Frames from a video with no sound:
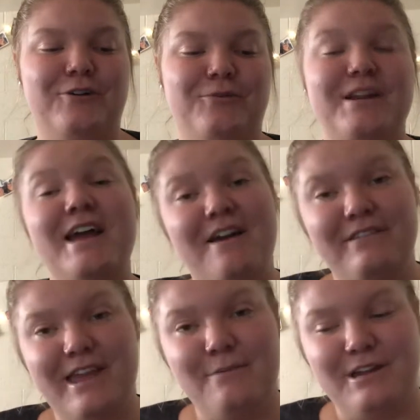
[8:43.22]
we didn't have
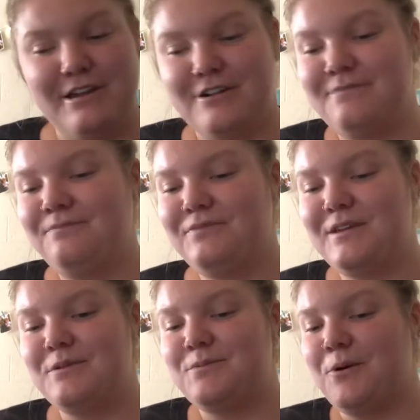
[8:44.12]
a laminator.
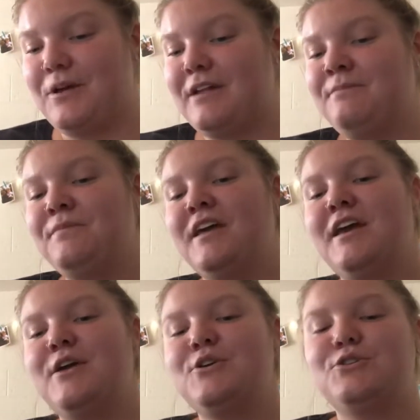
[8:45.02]
It was broken.
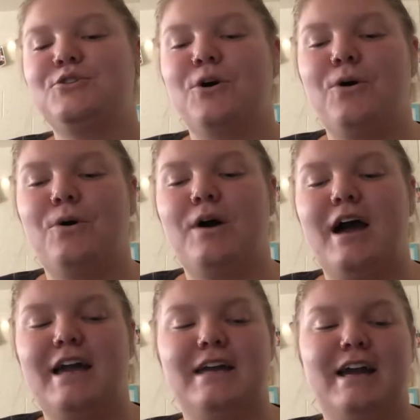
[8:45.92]
So
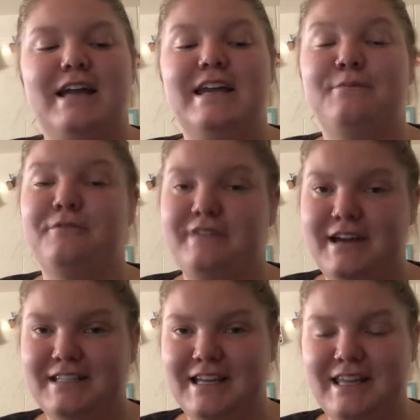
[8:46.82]
I kind of
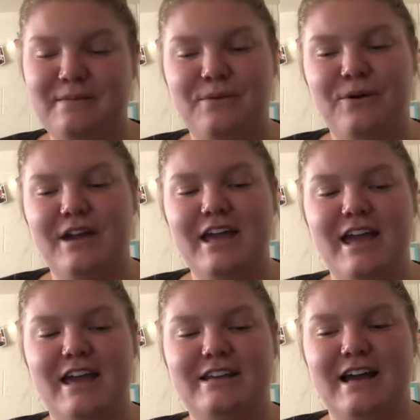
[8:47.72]
improvised at that
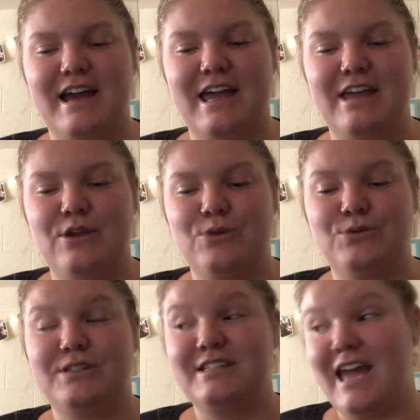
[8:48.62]
point, and I
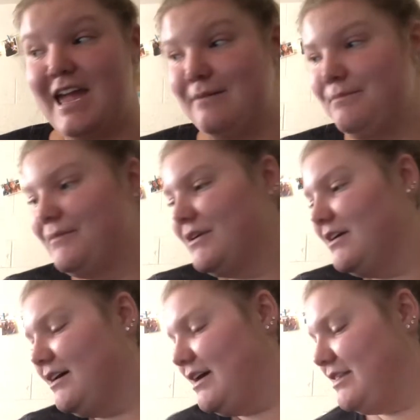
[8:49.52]
used tape.
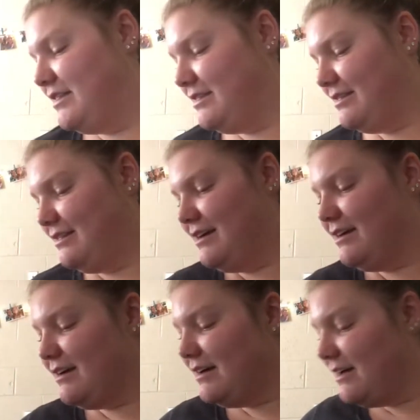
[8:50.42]
I
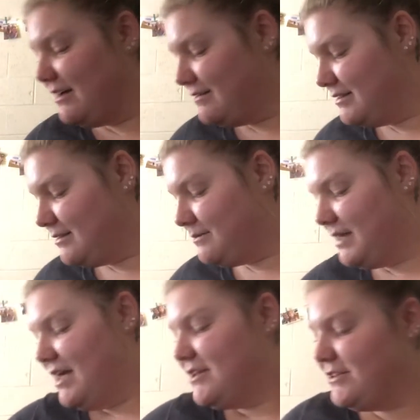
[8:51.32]
think I have some.
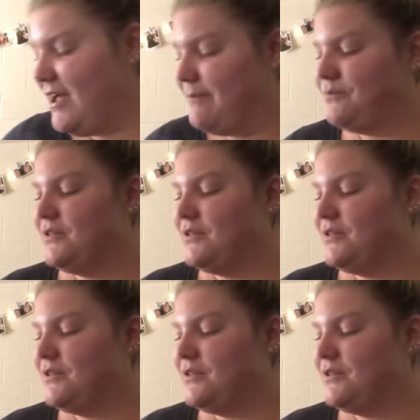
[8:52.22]
But yeah,